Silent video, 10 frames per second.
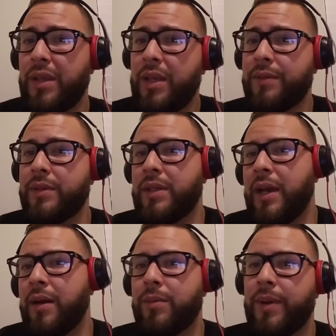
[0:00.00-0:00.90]
evened
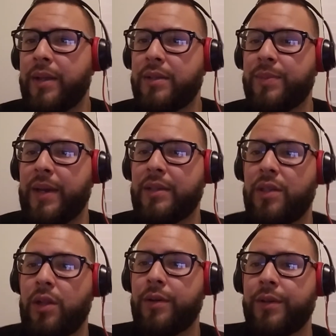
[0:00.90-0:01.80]
out by the Spanish
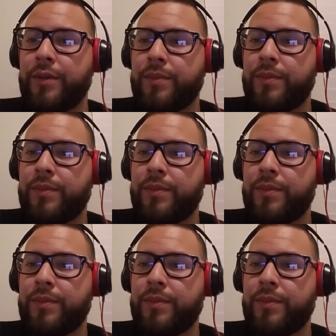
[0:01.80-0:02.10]
learner.